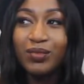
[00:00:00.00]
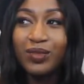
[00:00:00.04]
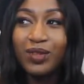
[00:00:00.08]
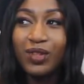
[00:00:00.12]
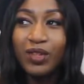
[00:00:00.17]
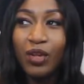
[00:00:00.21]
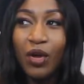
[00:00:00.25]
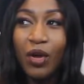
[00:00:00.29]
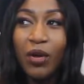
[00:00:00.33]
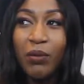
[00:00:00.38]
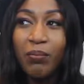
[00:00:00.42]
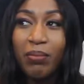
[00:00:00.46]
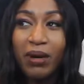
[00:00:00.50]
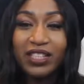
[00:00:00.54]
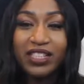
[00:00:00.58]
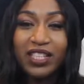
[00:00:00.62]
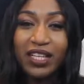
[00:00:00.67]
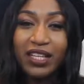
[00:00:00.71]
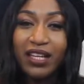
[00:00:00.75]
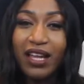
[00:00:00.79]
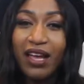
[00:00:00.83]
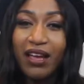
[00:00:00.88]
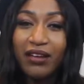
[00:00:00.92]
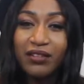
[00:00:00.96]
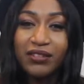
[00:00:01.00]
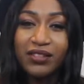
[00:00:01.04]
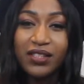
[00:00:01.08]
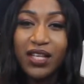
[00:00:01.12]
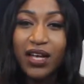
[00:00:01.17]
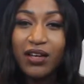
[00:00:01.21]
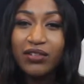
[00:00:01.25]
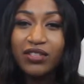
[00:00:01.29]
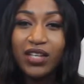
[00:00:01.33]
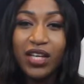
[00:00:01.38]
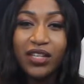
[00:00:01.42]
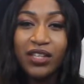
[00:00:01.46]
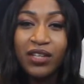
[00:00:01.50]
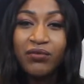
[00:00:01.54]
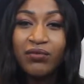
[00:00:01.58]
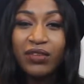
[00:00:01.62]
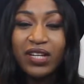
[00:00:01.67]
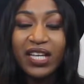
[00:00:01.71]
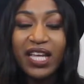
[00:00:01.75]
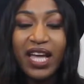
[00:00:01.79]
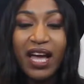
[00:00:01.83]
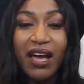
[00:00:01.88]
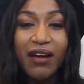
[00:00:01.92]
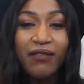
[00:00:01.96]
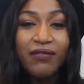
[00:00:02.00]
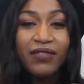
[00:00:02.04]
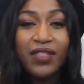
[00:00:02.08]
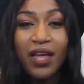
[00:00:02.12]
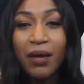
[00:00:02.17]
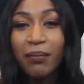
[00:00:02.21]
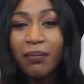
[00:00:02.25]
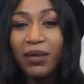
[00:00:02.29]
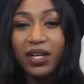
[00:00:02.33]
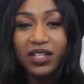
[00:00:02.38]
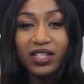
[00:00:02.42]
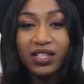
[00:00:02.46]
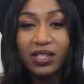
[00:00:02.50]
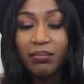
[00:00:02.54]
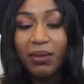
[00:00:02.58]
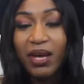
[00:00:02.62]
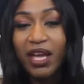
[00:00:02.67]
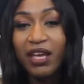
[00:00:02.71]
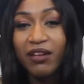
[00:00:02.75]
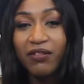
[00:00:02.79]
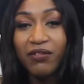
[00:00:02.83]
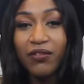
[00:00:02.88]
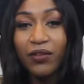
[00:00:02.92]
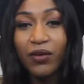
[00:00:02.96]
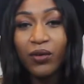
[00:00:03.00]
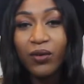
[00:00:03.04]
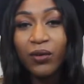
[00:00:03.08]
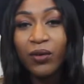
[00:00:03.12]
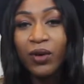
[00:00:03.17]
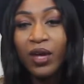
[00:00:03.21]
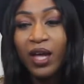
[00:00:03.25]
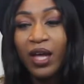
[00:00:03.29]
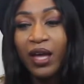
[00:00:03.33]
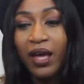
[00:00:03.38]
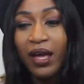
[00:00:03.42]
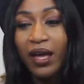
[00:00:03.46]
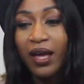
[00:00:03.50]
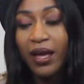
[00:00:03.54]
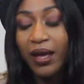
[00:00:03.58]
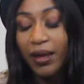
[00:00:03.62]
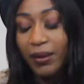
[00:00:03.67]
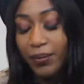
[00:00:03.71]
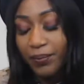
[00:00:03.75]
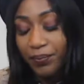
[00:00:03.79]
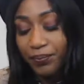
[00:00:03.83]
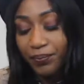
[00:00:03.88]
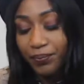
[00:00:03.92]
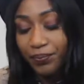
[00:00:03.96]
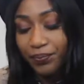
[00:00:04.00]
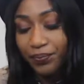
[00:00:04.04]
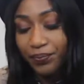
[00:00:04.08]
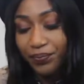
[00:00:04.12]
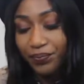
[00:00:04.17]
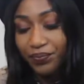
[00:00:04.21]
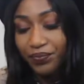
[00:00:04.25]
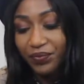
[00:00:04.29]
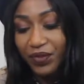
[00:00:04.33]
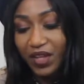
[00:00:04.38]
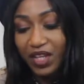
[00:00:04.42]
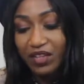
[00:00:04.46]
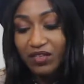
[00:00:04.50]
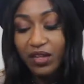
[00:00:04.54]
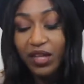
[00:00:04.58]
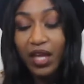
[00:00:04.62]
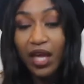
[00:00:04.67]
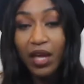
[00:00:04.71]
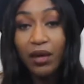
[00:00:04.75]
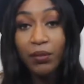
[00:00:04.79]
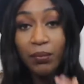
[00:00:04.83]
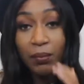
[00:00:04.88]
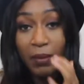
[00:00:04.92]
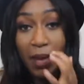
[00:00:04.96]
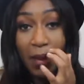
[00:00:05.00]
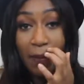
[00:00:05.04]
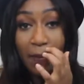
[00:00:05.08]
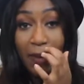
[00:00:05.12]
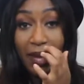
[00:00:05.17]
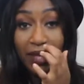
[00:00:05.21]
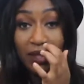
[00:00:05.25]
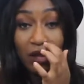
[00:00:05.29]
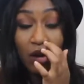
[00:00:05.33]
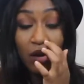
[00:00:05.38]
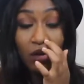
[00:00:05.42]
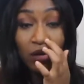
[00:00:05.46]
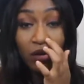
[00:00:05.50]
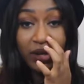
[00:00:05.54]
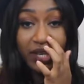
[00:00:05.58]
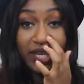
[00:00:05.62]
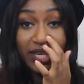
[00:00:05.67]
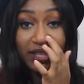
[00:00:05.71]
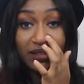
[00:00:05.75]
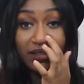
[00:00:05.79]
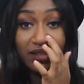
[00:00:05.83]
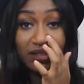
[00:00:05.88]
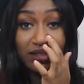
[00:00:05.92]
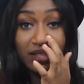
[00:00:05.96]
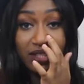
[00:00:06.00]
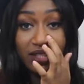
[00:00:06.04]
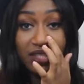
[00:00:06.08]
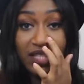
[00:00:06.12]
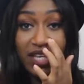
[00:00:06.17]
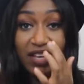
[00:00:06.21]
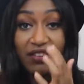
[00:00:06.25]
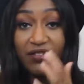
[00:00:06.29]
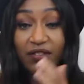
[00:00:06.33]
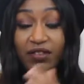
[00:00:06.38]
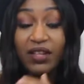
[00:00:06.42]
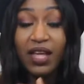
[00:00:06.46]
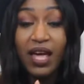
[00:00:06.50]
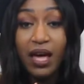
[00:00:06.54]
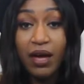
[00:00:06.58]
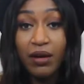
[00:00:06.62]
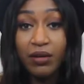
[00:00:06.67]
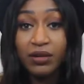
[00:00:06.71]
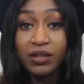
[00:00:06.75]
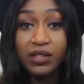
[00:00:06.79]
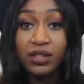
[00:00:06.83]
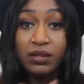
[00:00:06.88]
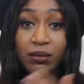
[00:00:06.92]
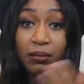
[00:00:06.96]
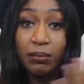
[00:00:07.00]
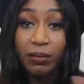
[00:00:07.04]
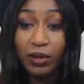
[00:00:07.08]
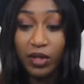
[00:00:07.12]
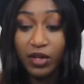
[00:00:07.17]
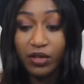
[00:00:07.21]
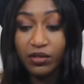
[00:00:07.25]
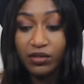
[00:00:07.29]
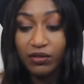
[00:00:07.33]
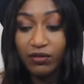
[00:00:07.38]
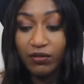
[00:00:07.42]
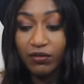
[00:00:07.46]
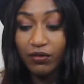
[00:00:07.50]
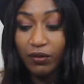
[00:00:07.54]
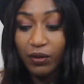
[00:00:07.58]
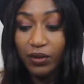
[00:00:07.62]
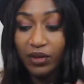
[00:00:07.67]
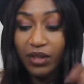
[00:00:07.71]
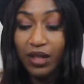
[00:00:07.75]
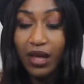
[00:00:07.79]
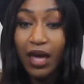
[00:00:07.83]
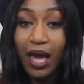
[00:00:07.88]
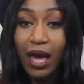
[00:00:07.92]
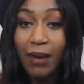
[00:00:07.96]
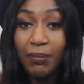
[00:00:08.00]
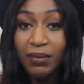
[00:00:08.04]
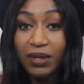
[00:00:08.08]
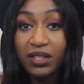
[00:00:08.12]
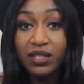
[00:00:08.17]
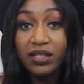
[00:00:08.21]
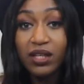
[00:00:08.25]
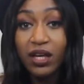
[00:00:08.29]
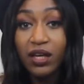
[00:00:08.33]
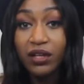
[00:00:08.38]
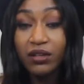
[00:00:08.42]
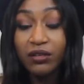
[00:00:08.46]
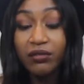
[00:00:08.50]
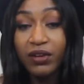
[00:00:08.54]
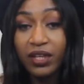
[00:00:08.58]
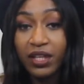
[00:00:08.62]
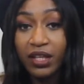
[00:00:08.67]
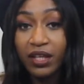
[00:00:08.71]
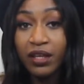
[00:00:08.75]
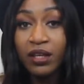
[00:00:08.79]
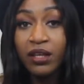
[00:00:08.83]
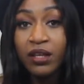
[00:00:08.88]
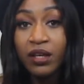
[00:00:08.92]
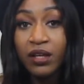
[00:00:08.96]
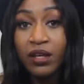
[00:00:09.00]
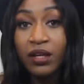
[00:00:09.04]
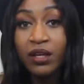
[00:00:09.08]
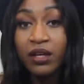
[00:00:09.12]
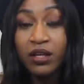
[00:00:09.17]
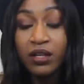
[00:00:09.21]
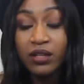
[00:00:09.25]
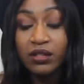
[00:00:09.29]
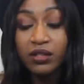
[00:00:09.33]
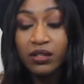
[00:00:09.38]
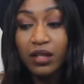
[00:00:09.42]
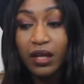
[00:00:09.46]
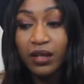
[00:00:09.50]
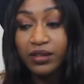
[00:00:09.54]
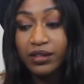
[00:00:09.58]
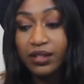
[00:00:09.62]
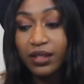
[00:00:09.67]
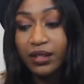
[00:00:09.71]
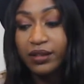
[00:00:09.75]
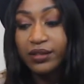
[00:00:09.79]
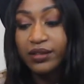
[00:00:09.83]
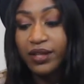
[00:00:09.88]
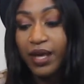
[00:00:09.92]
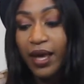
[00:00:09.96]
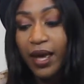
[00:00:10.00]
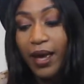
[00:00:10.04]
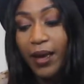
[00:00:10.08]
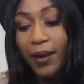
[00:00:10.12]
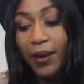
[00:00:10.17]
low budget lifestyle, so I didn't really have that much to pay for. So yeah, it made it a lot easier to save for the house because of the habits that I'd already started